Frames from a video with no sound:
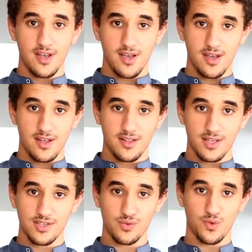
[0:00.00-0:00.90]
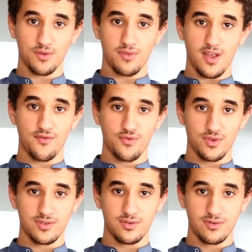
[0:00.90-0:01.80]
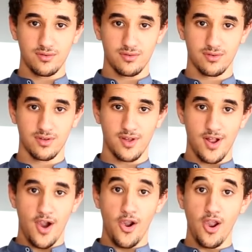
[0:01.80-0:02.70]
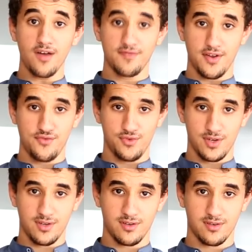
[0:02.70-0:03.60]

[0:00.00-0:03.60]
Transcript: And I just want everyone to love everyone